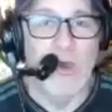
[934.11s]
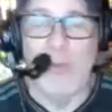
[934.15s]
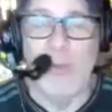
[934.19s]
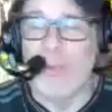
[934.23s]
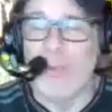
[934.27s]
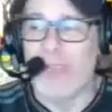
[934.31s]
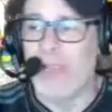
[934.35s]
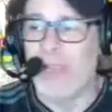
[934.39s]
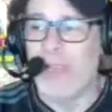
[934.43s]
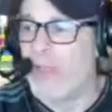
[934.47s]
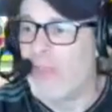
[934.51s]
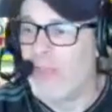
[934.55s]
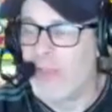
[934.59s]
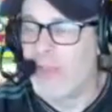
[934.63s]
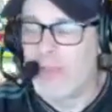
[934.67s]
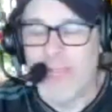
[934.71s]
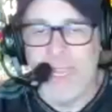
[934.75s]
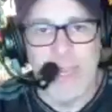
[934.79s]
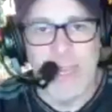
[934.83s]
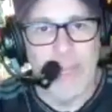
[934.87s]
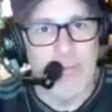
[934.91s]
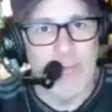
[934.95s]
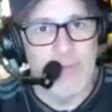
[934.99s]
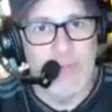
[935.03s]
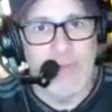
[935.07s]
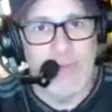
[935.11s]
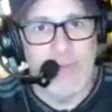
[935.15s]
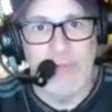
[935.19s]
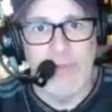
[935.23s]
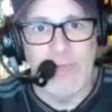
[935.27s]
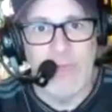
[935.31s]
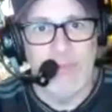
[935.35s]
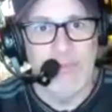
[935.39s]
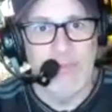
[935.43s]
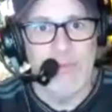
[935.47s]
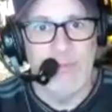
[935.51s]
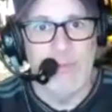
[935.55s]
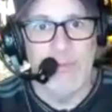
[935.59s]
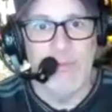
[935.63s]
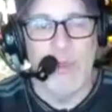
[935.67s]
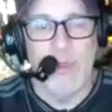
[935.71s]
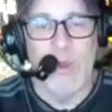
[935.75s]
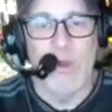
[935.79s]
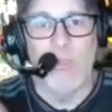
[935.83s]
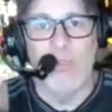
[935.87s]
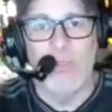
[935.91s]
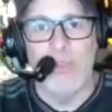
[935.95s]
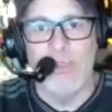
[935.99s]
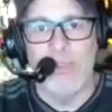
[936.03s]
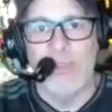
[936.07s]
all my other cameras on rig two
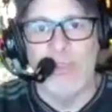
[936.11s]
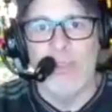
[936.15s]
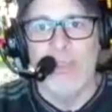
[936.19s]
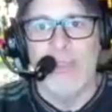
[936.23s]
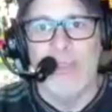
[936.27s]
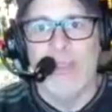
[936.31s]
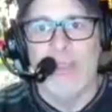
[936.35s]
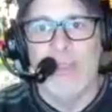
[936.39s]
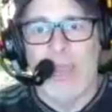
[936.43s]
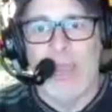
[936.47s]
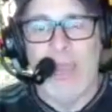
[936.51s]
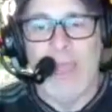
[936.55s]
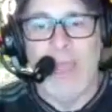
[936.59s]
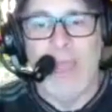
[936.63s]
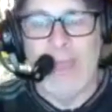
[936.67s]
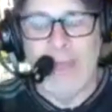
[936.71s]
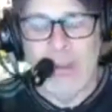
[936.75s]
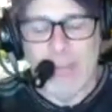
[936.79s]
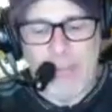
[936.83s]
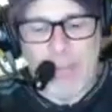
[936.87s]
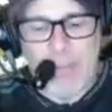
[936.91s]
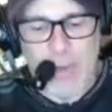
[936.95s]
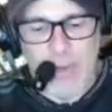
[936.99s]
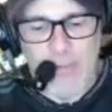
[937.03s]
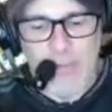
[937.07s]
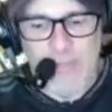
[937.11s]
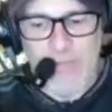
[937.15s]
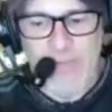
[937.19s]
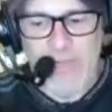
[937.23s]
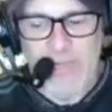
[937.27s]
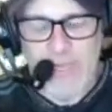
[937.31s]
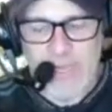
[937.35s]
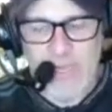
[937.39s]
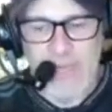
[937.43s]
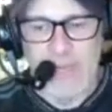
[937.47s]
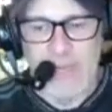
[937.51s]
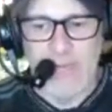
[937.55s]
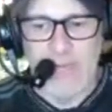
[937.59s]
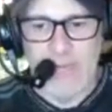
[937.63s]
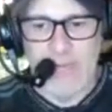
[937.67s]
all the i had a perfect